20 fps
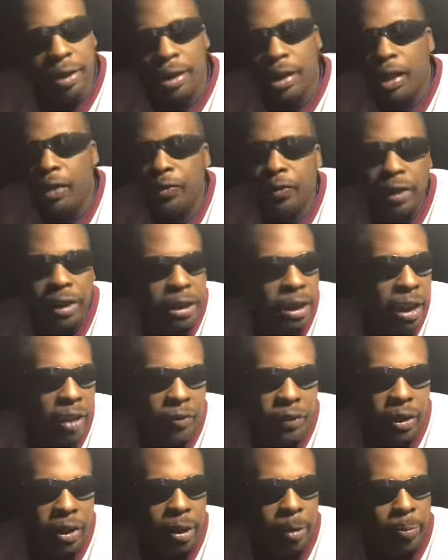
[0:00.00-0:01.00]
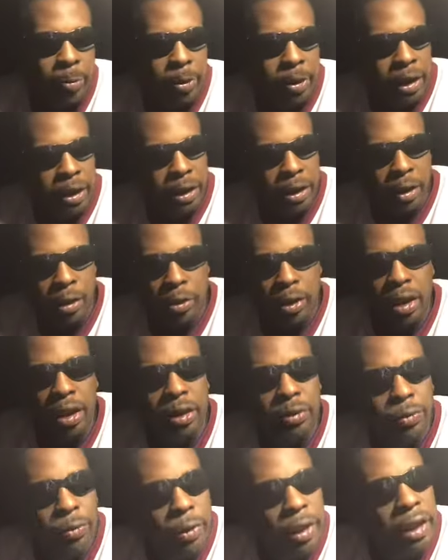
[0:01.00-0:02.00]
Offense should have a chip on their shoulder.
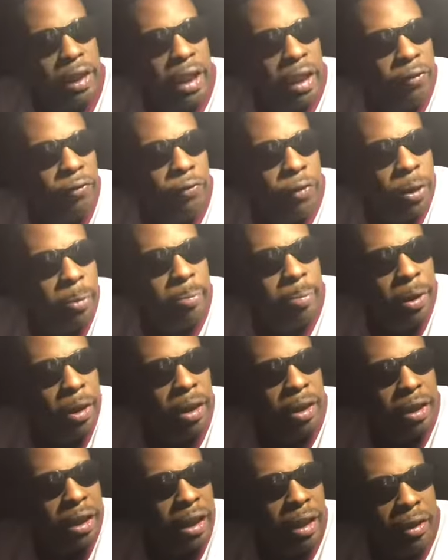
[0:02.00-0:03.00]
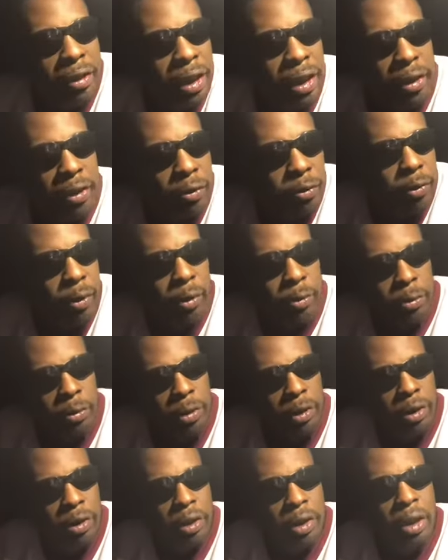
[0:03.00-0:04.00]
Let's run that football down their throats
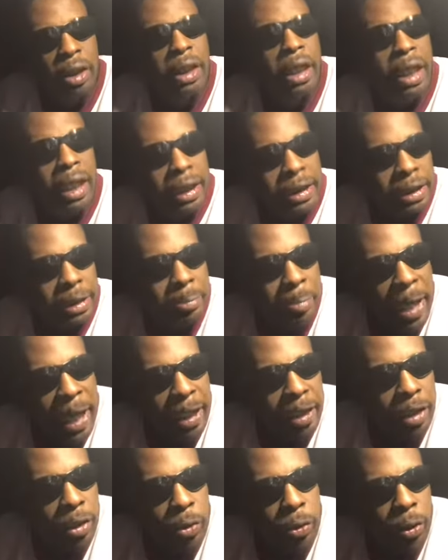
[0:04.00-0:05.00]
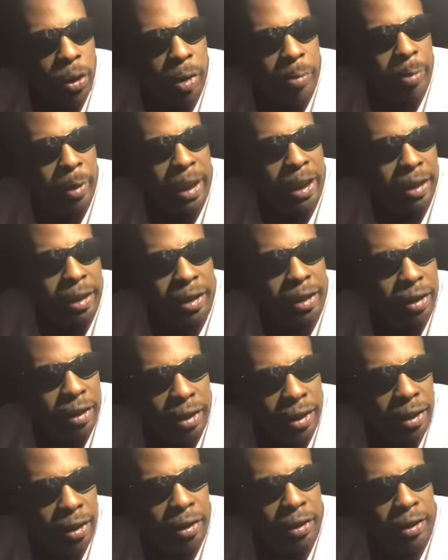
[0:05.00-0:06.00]
and smack the quarterback this
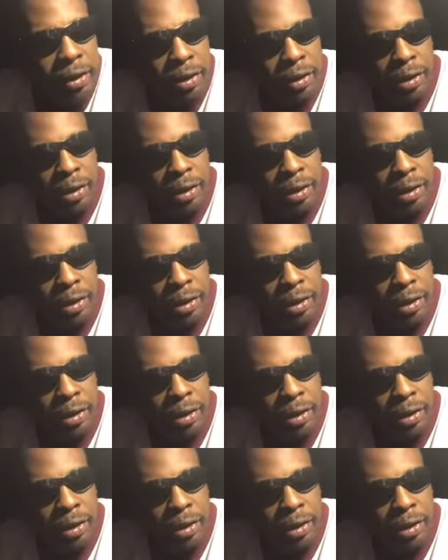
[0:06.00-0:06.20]
year.